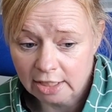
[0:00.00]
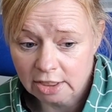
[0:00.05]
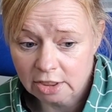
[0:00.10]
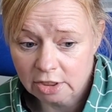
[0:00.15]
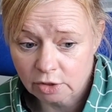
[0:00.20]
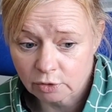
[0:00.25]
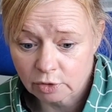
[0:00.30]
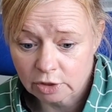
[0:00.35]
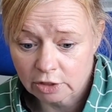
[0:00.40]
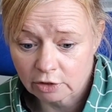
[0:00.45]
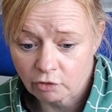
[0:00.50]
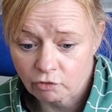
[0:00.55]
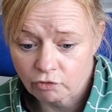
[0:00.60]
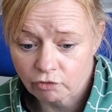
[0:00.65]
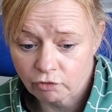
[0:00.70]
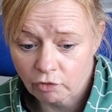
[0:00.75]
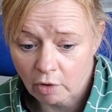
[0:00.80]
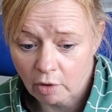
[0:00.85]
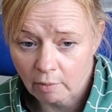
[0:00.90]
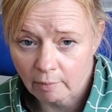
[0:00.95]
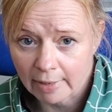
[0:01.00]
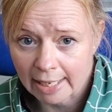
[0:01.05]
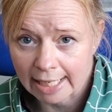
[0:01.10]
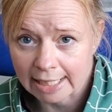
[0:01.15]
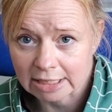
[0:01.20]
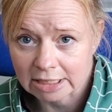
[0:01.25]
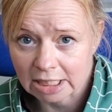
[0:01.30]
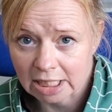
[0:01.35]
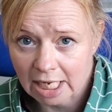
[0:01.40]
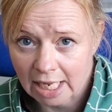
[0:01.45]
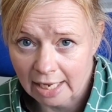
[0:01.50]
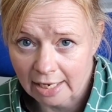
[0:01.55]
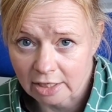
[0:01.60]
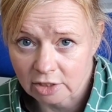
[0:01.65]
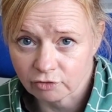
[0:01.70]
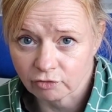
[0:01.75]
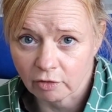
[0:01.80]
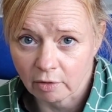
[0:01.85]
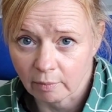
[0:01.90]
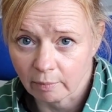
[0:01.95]
suiting from Higgs and
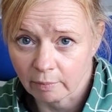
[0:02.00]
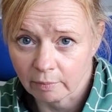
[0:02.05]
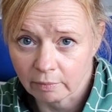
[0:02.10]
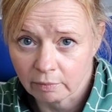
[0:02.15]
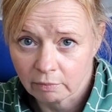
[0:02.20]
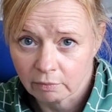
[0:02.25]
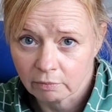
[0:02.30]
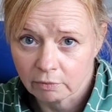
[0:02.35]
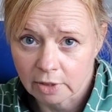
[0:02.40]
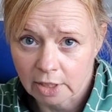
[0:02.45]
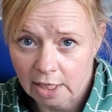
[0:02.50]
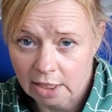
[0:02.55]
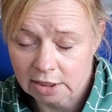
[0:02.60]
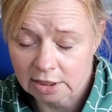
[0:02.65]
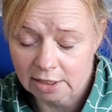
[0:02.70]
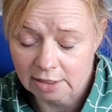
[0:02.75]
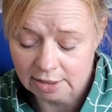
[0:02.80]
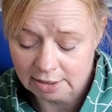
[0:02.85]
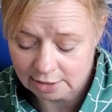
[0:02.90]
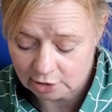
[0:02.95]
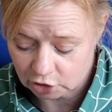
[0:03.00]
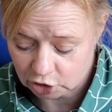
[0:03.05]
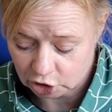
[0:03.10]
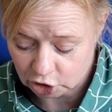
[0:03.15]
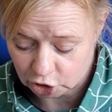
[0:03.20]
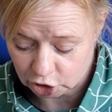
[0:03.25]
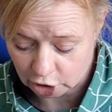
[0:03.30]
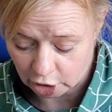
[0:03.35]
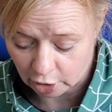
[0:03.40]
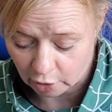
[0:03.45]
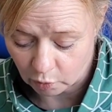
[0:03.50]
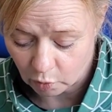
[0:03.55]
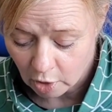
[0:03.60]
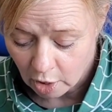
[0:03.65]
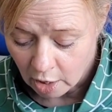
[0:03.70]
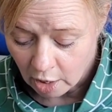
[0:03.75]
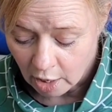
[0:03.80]
Higgs from the Knitting and Stitching Show,